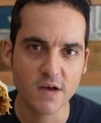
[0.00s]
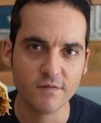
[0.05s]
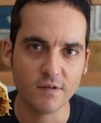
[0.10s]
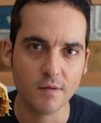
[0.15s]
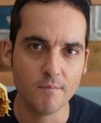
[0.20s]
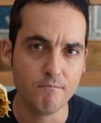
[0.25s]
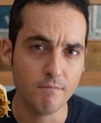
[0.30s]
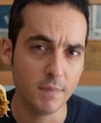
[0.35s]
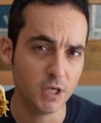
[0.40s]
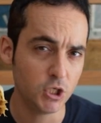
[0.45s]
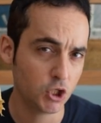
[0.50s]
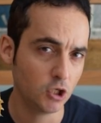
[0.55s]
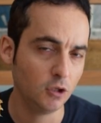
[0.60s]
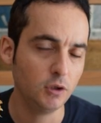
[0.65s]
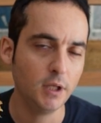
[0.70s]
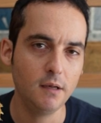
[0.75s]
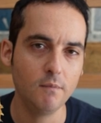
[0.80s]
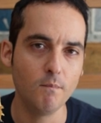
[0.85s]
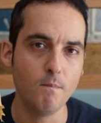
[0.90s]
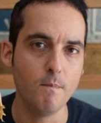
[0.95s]
have a
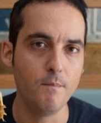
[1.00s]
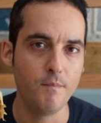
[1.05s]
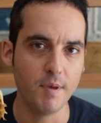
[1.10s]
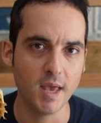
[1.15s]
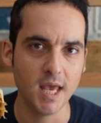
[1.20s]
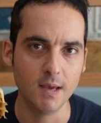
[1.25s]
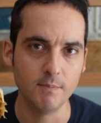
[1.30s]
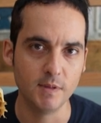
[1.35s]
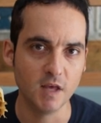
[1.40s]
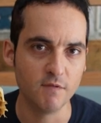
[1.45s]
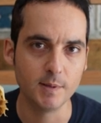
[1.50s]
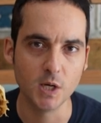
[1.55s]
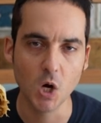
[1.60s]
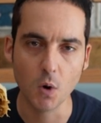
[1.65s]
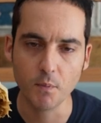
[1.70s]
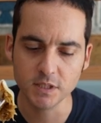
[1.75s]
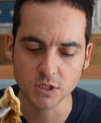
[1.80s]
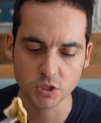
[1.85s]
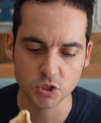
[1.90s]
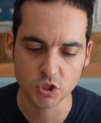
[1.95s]
Michelin bid. They've been
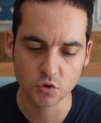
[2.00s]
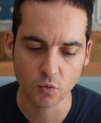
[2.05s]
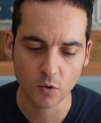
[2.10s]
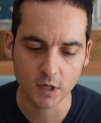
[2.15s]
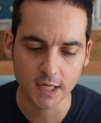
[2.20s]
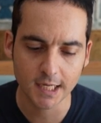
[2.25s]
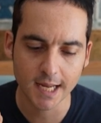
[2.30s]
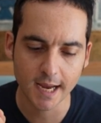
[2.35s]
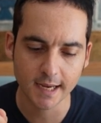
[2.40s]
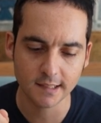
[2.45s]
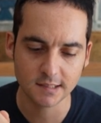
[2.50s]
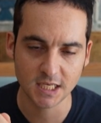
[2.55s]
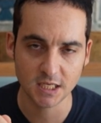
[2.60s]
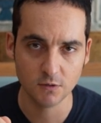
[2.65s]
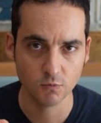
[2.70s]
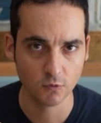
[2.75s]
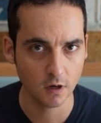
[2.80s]
open since 2019.